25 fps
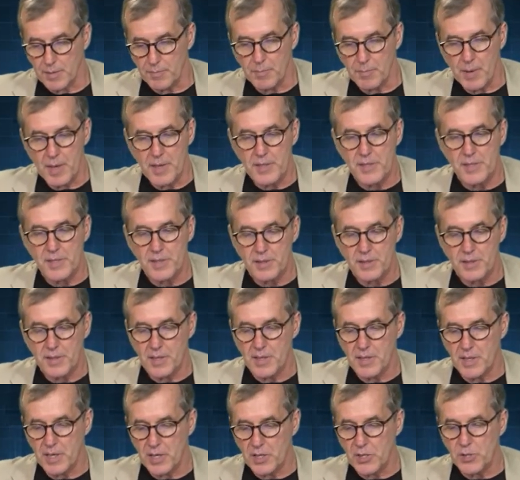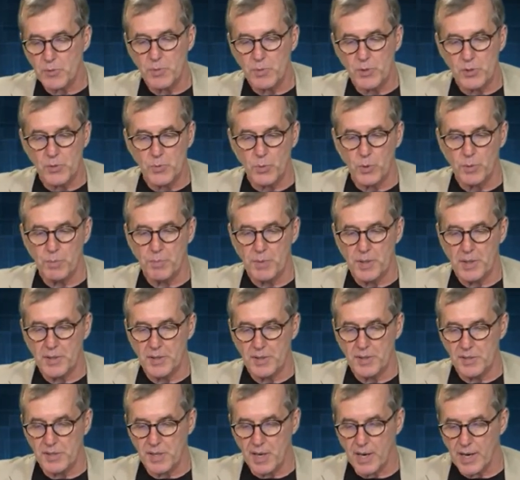basically the instruments would be
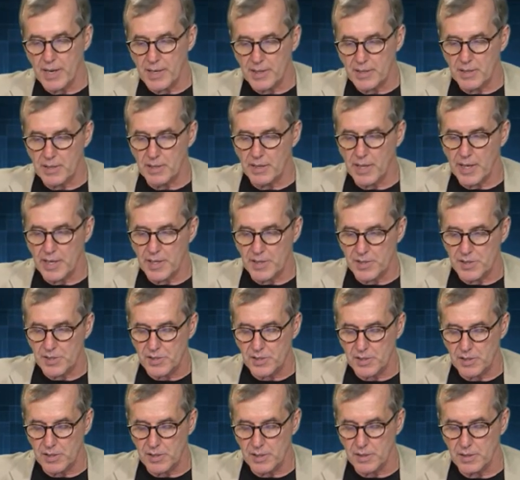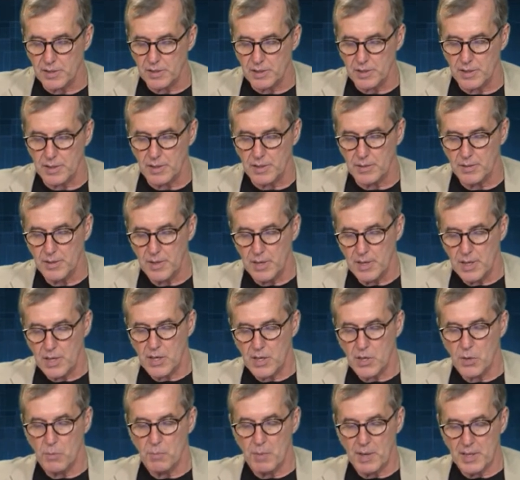designed to let us,
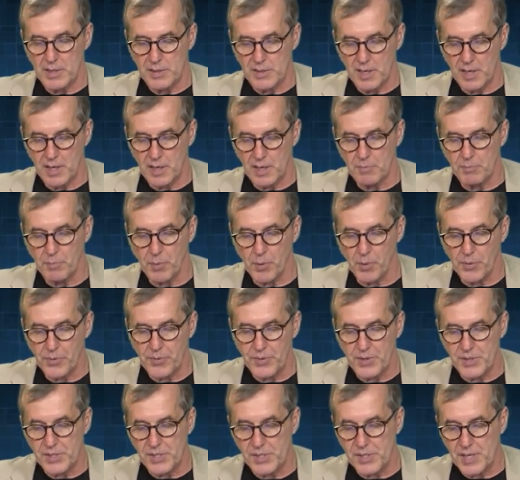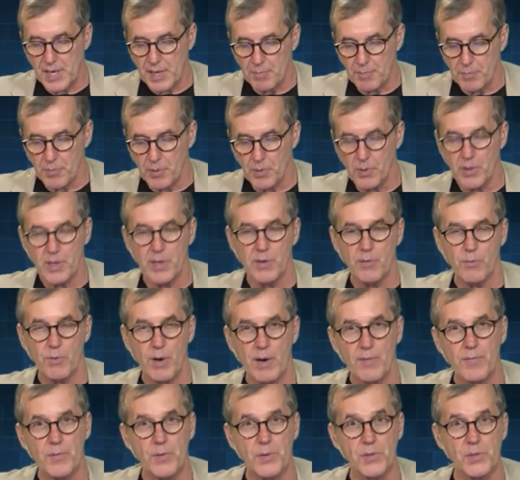maintain both the sample and
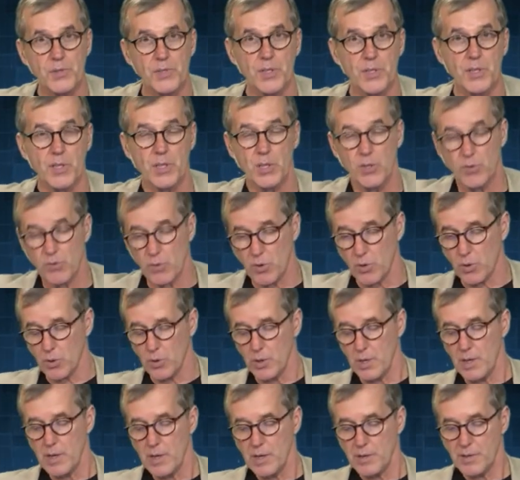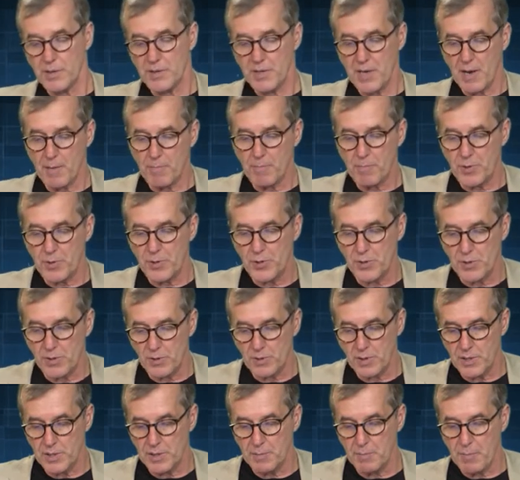reference, and to control the
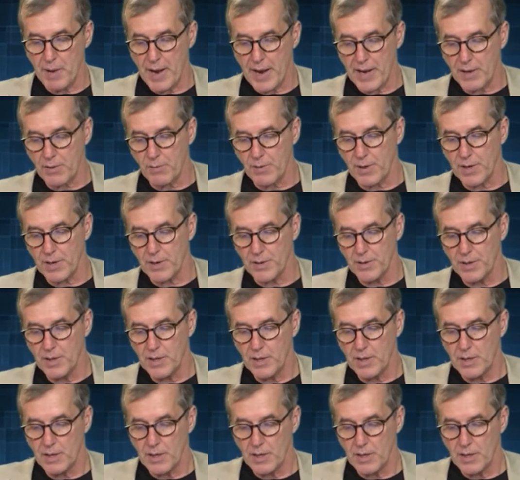temperature in the background,